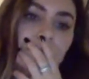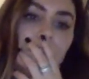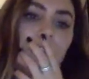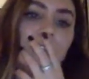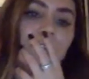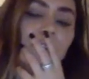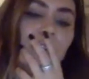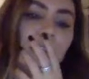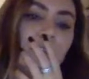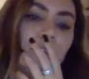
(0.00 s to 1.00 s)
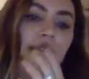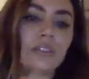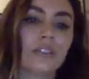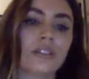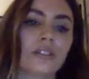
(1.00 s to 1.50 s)
Cause I forever
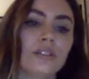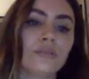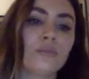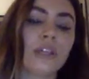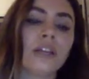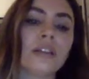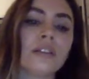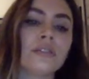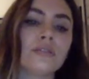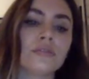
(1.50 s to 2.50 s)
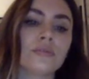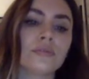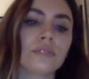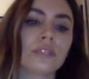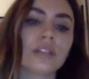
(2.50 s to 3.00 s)
stuck in your bedroom,
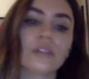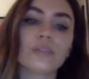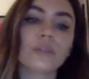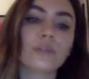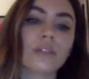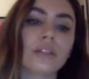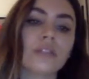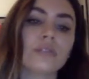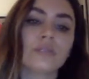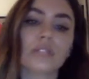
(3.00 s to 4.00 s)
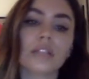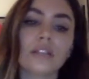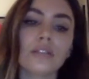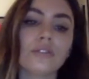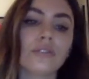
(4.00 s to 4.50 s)
stuck in my bedroom when I know
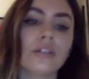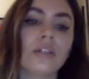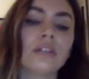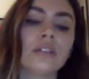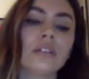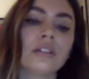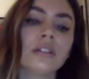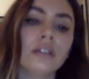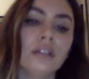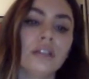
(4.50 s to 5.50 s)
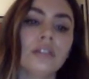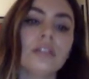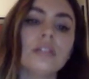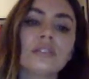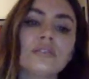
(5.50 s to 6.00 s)
you're out there,
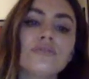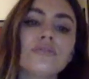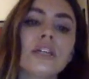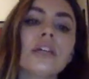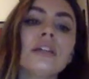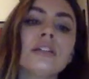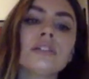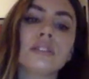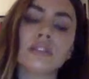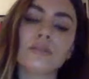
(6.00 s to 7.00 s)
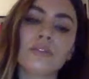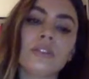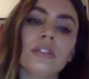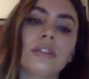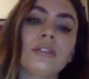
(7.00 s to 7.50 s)
tasting the fish or
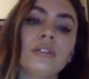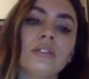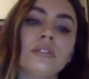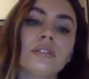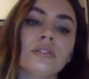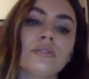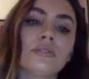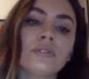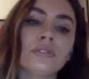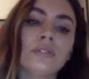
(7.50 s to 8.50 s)
pretending it's you.